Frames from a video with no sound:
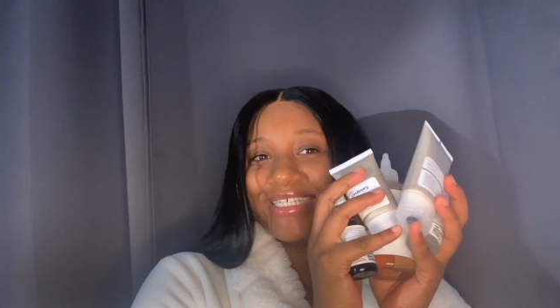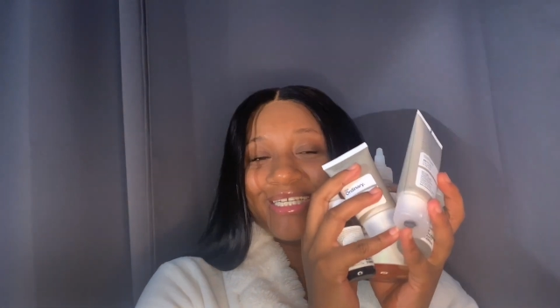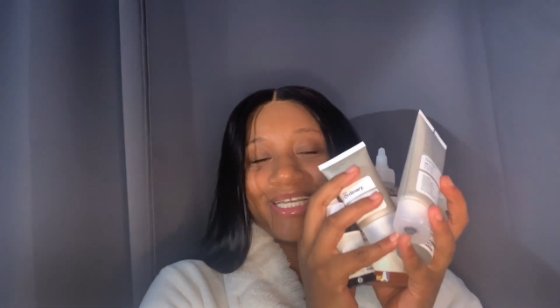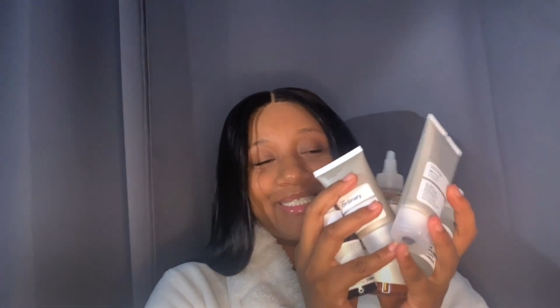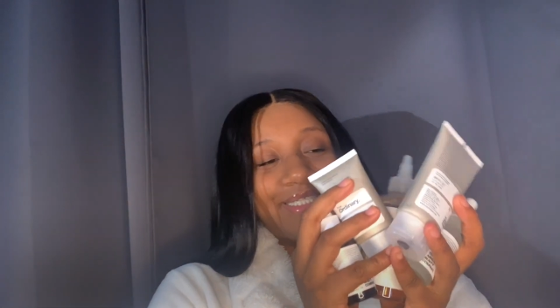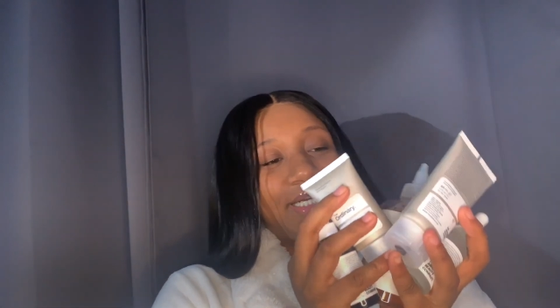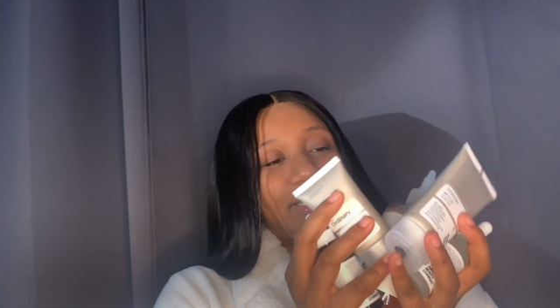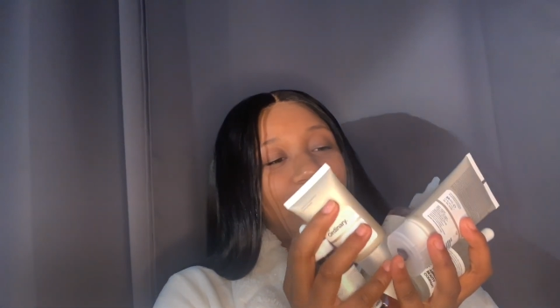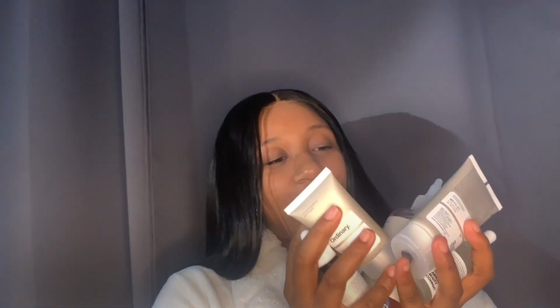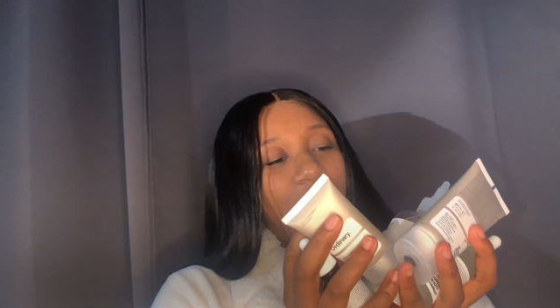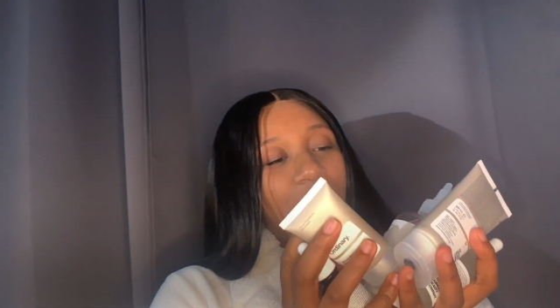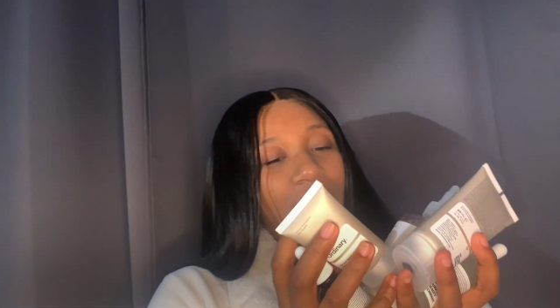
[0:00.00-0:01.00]
Yes, here
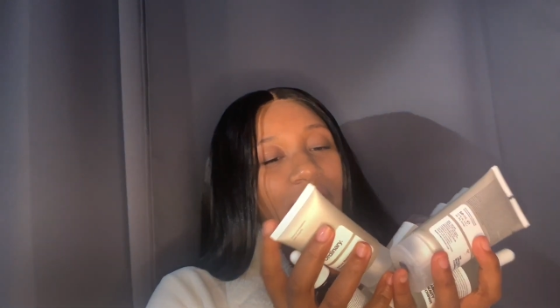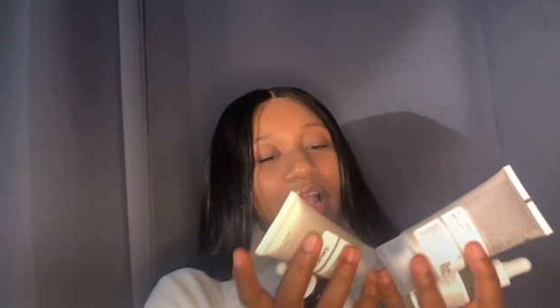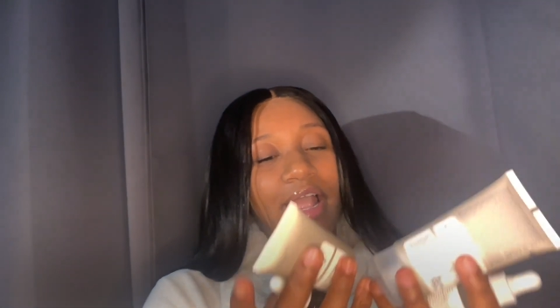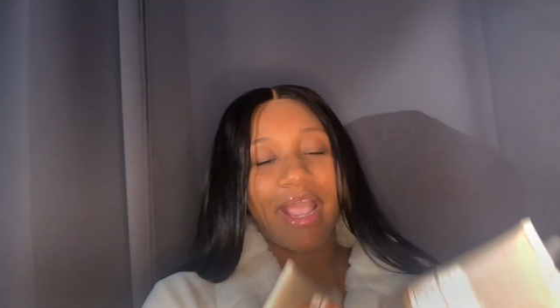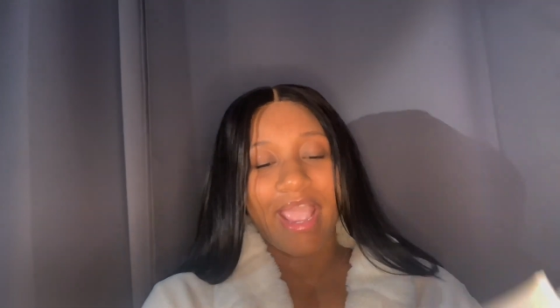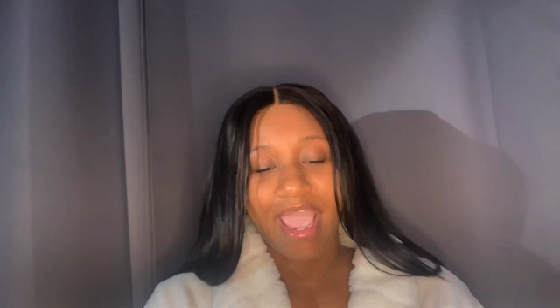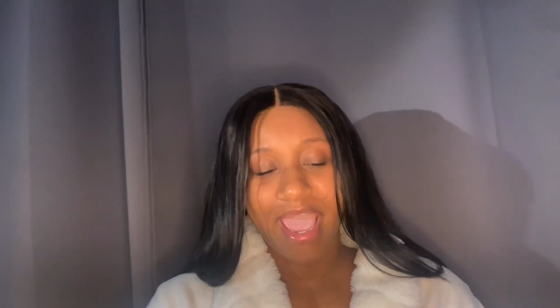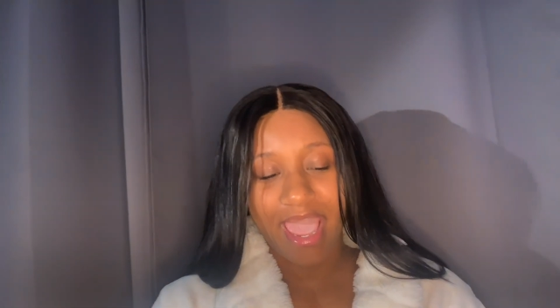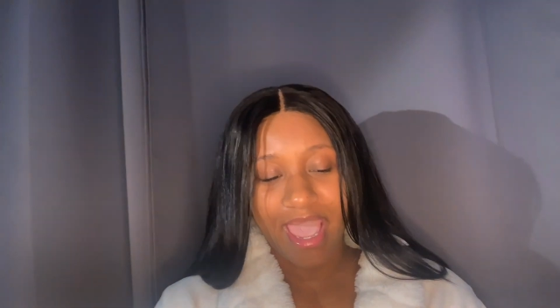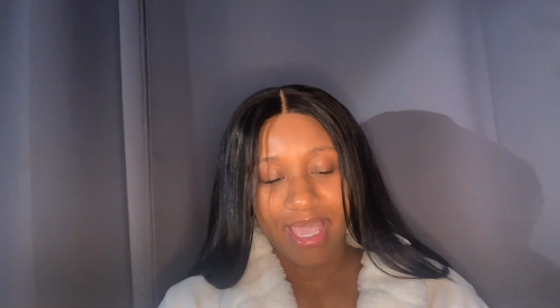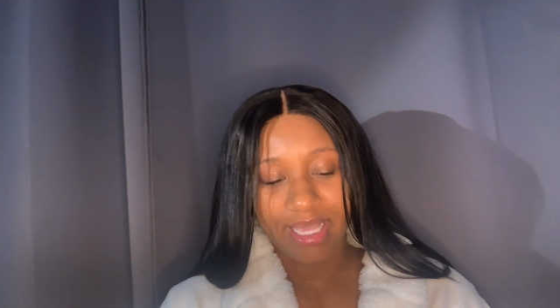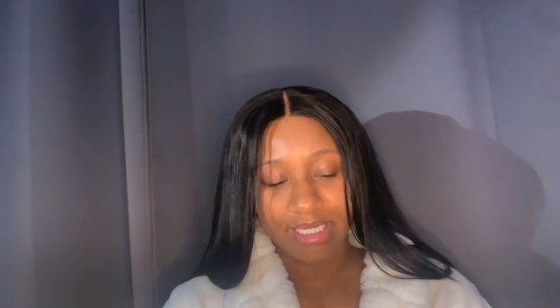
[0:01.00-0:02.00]
they are.
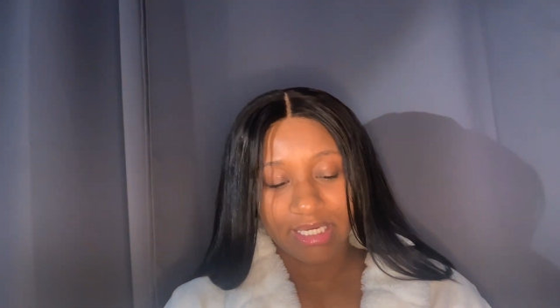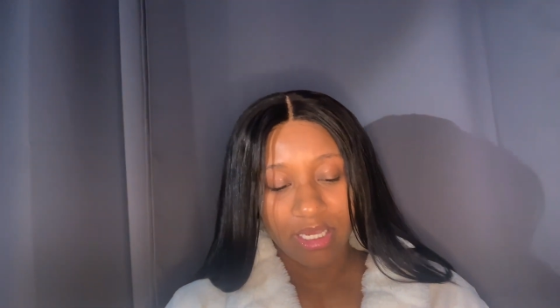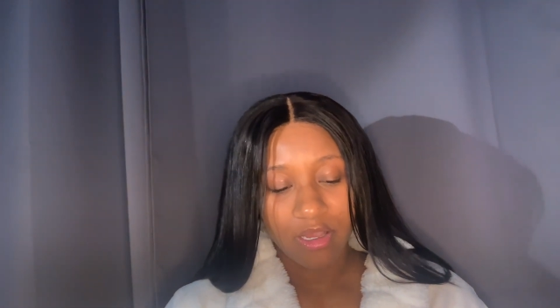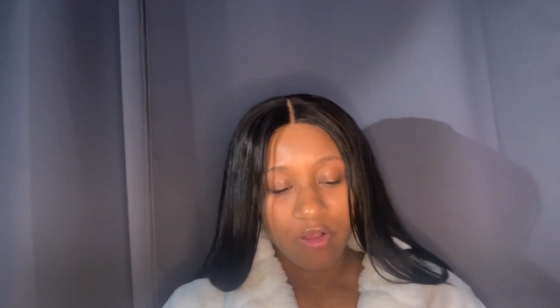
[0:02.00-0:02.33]
And